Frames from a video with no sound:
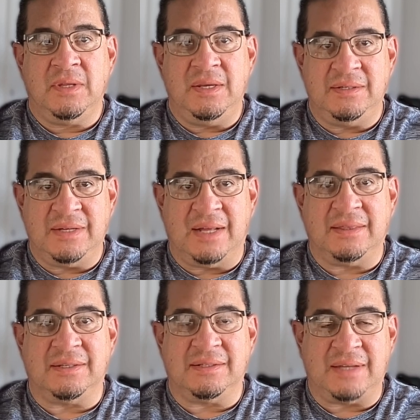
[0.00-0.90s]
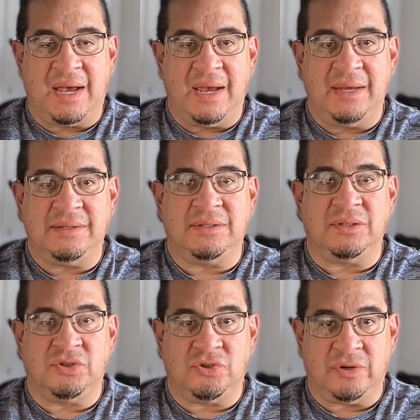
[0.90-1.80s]
He's got the size, the
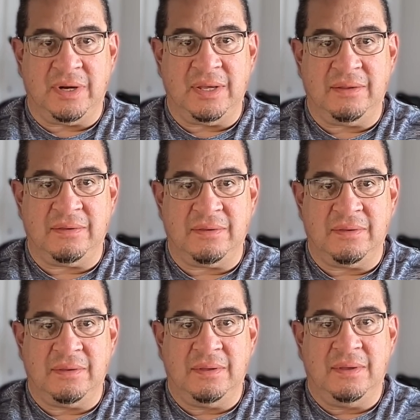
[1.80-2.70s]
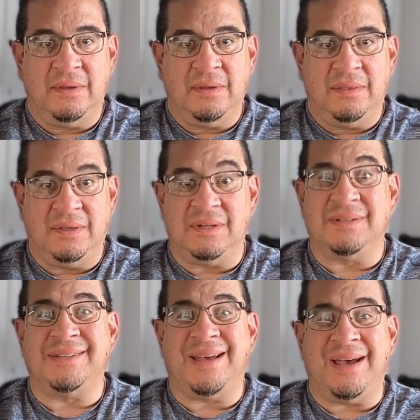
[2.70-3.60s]
strength, the
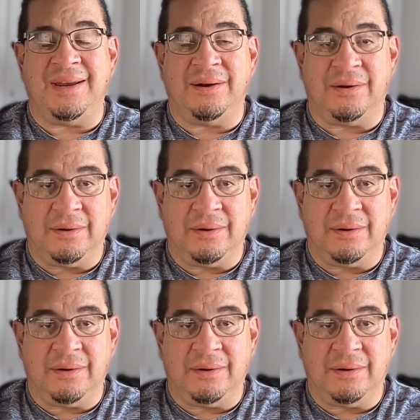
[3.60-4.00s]
desire.